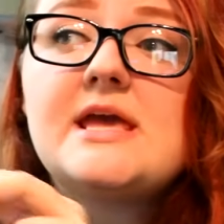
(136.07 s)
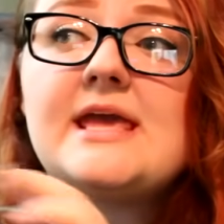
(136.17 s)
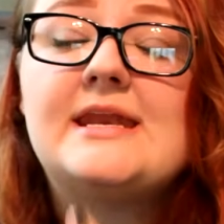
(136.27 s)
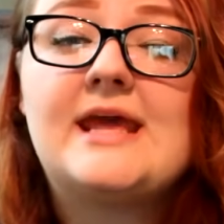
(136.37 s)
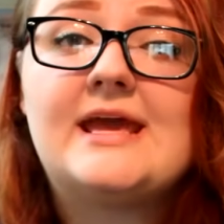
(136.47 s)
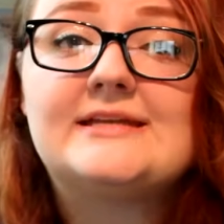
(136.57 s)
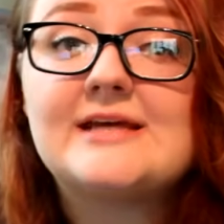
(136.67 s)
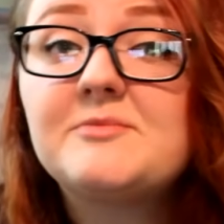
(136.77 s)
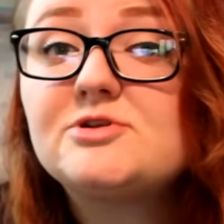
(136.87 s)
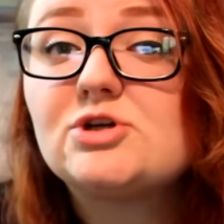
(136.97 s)
in a
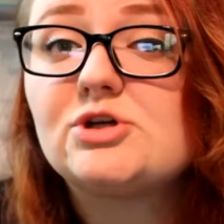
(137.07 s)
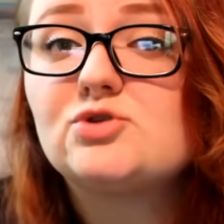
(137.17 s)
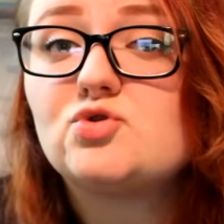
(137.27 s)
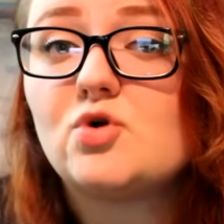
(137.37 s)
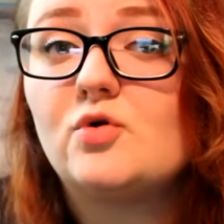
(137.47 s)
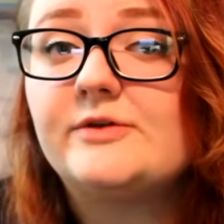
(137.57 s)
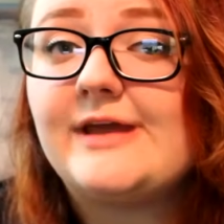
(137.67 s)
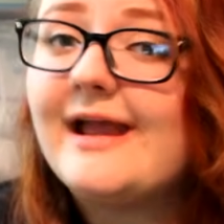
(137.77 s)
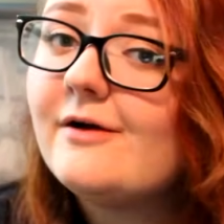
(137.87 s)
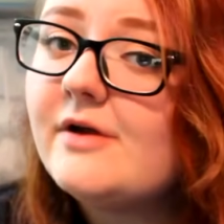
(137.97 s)
temperature-controlled
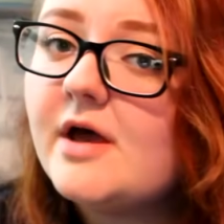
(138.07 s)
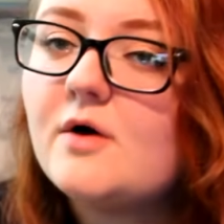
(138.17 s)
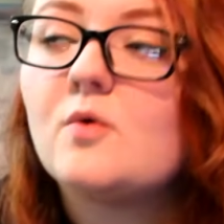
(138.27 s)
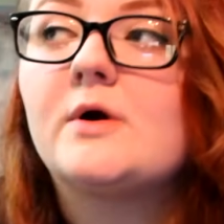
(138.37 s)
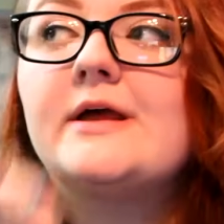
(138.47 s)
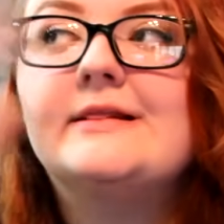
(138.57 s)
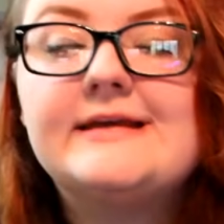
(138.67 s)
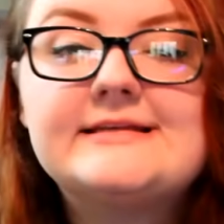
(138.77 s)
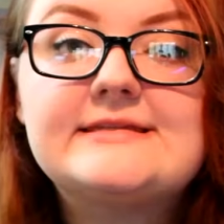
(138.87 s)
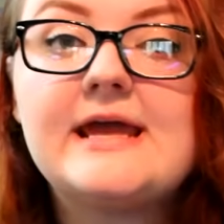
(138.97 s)
area, or at
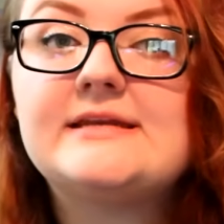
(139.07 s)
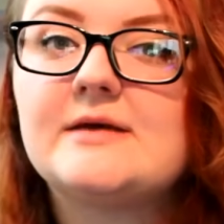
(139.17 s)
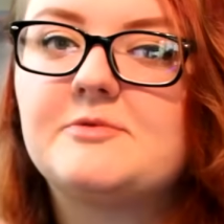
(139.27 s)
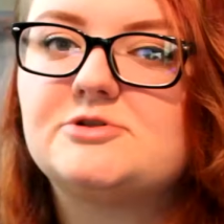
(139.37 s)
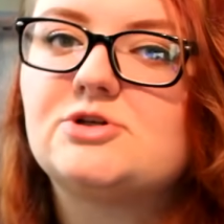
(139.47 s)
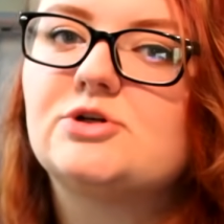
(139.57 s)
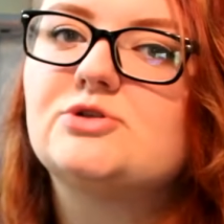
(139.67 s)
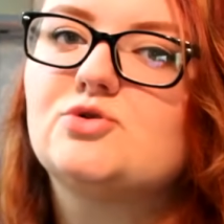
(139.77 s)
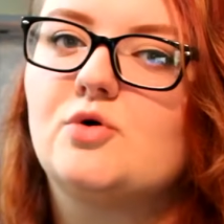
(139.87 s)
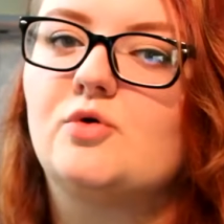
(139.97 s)
least a
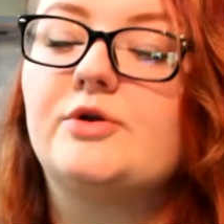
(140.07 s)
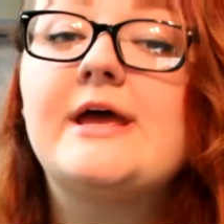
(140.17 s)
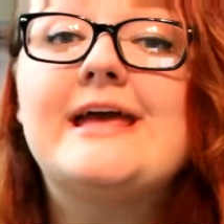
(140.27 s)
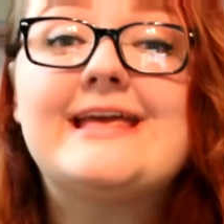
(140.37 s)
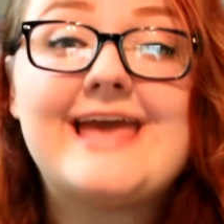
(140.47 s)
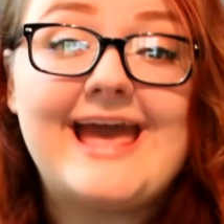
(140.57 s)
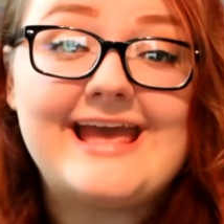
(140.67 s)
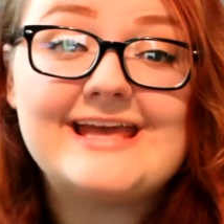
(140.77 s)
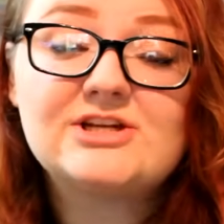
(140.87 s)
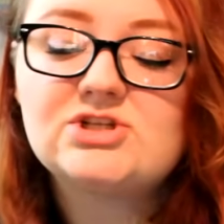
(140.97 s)
temperature-controlled
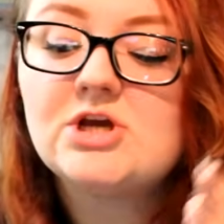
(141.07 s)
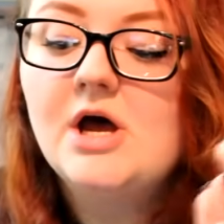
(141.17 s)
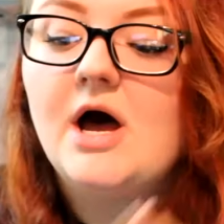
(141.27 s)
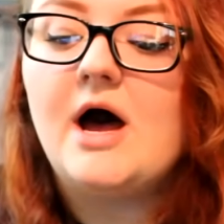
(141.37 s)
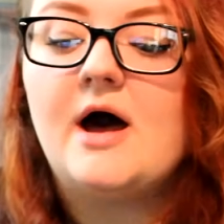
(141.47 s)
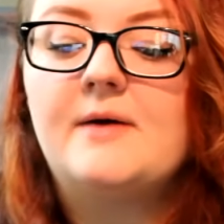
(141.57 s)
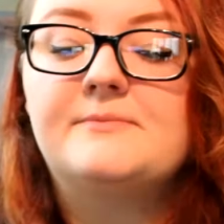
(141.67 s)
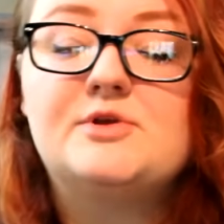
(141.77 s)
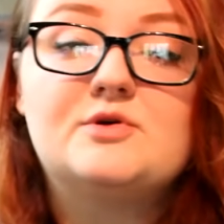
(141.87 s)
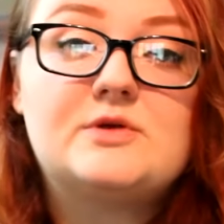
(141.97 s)
cage.
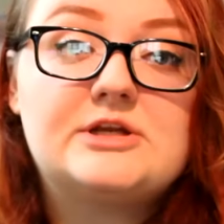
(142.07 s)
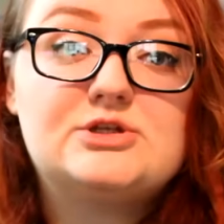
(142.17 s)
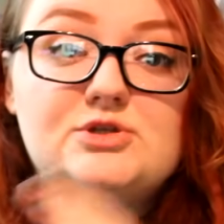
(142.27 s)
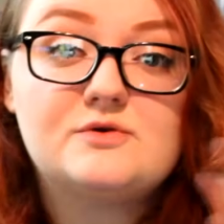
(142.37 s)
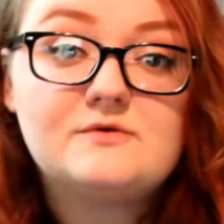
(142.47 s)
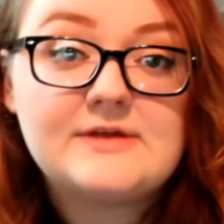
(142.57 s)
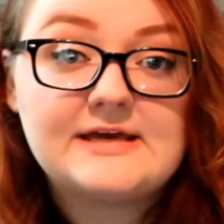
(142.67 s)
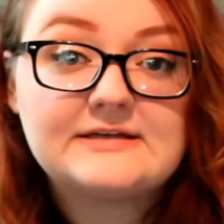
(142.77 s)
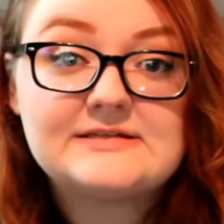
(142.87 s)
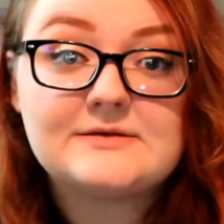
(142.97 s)
Um, you can do
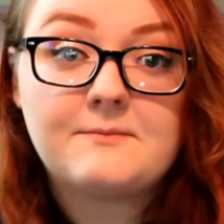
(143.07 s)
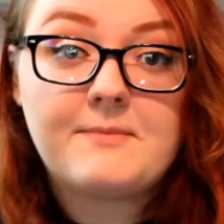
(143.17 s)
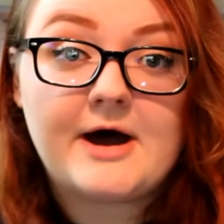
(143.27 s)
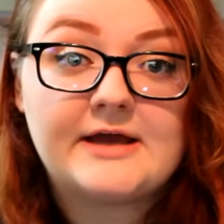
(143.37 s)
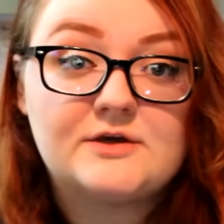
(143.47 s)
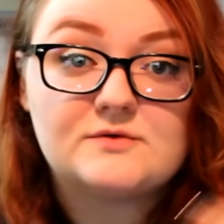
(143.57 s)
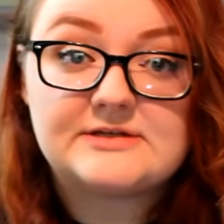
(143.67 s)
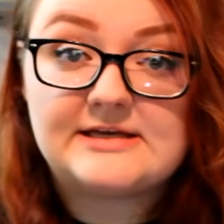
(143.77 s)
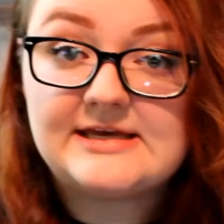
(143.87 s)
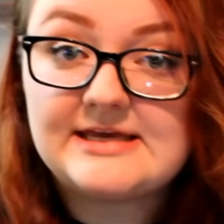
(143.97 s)
this by
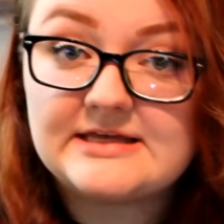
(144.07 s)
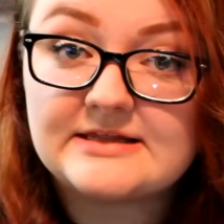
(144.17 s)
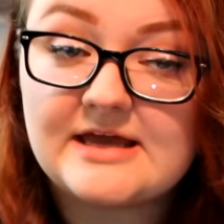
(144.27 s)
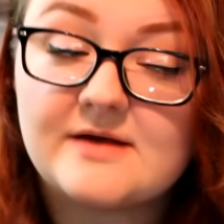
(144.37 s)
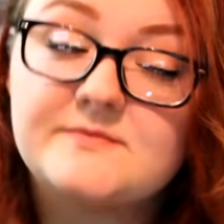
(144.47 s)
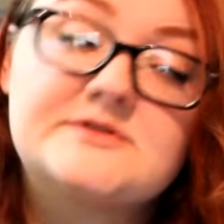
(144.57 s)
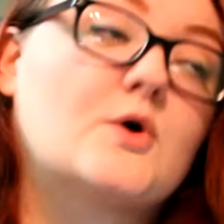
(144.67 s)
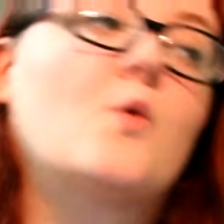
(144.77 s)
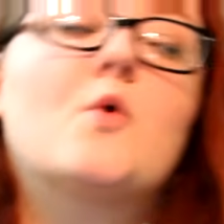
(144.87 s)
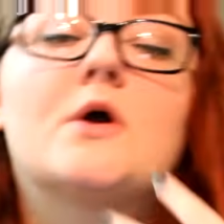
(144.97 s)
using heat lamps
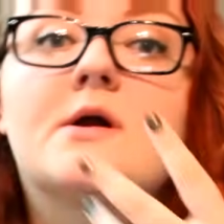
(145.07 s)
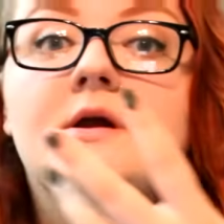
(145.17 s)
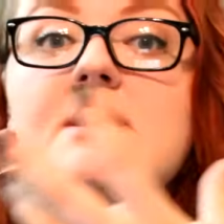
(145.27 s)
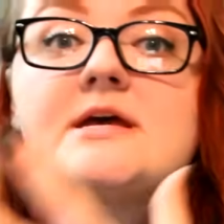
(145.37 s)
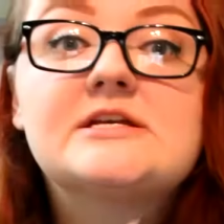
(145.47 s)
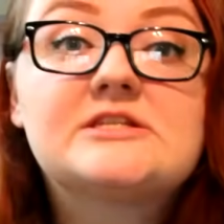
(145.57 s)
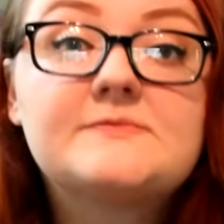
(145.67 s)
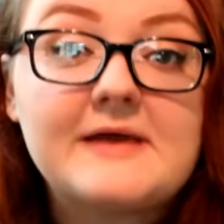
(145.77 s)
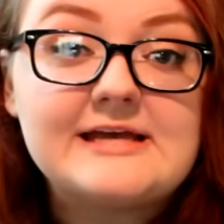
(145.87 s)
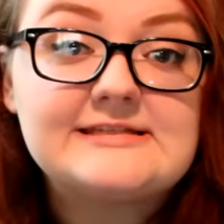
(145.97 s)
or
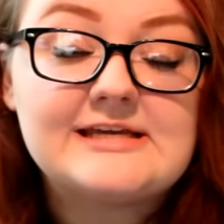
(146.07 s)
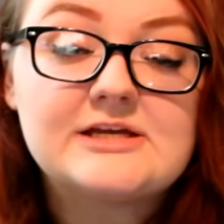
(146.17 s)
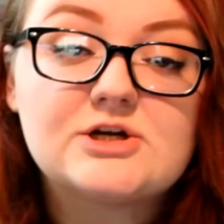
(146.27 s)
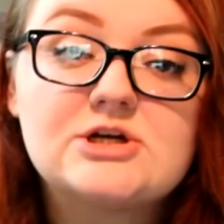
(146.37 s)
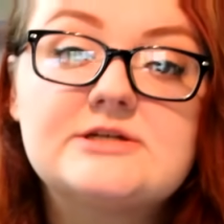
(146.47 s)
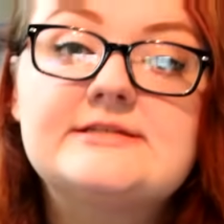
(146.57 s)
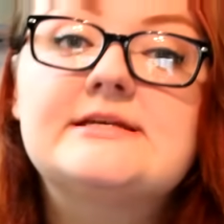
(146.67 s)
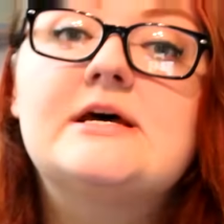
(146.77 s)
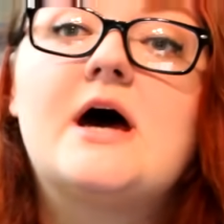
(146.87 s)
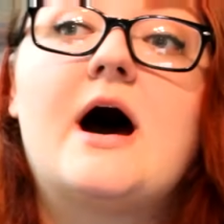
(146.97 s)
space heaters.
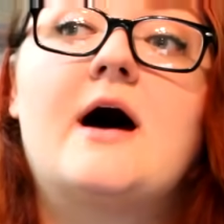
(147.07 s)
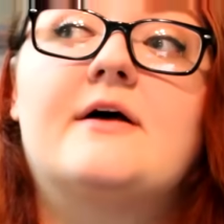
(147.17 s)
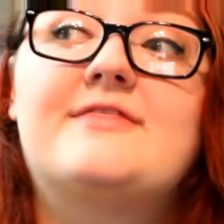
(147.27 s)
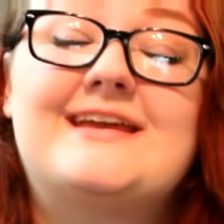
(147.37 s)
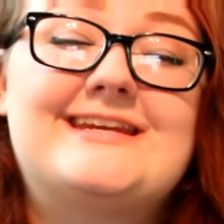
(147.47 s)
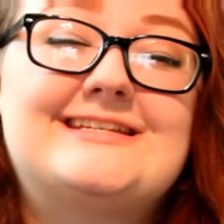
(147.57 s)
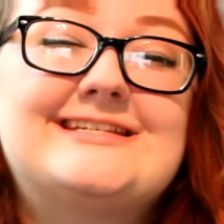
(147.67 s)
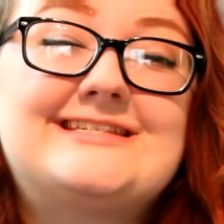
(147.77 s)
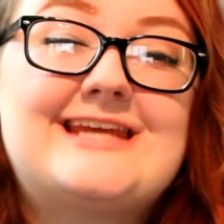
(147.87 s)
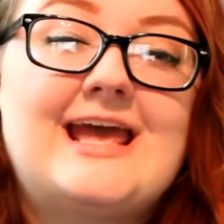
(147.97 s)
Uh, they need to
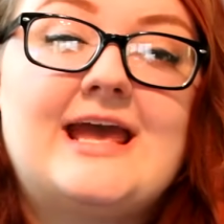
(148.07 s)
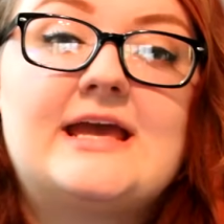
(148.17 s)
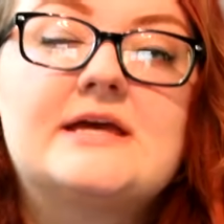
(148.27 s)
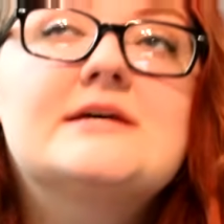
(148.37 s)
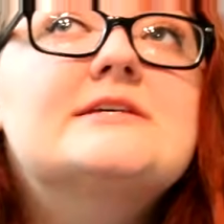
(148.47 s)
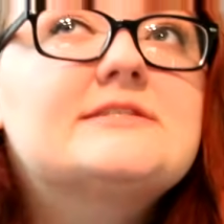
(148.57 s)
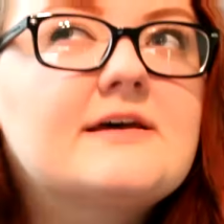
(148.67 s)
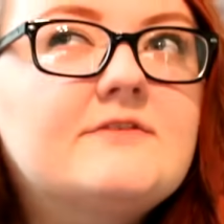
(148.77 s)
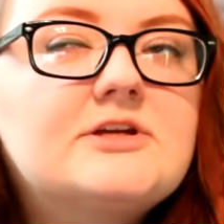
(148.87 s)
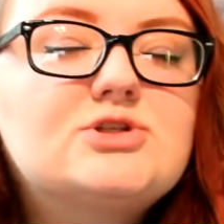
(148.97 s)
stay
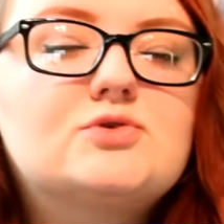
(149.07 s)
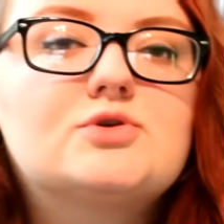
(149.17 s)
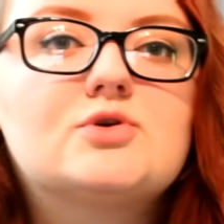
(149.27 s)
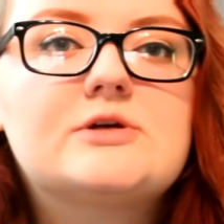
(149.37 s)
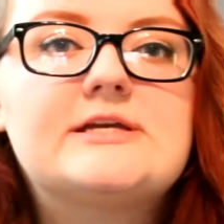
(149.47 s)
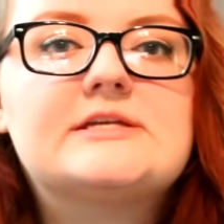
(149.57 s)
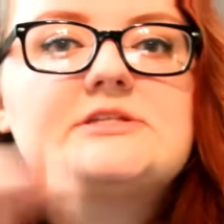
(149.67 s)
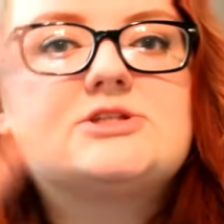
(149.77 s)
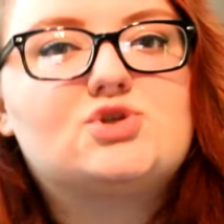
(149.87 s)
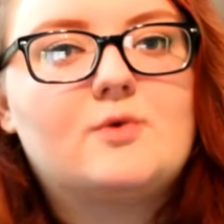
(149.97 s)
seventy-two
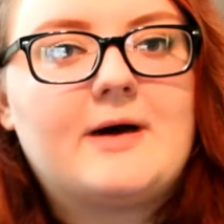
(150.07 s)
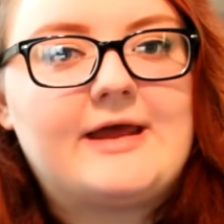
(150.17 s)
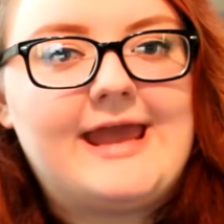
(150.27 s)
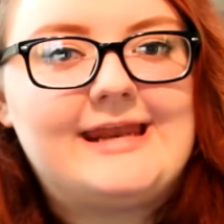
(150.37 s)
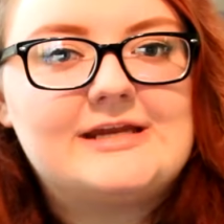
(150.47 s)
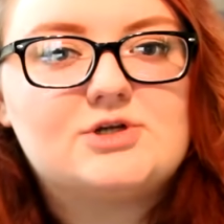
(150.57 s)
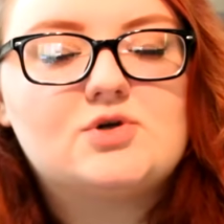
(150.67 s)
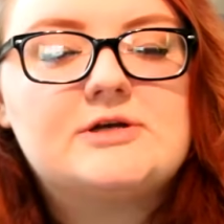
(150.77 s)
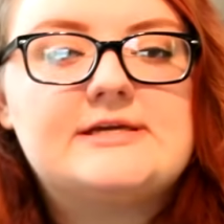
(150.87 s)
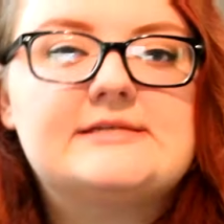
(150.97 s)
degrees to about eighty
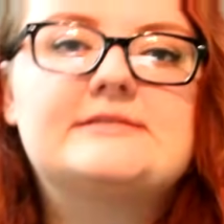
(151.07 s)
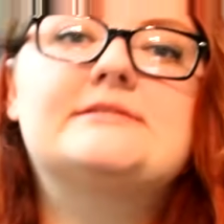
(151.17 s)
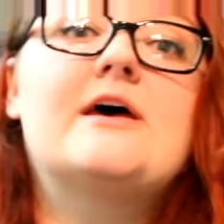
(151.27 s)
degrees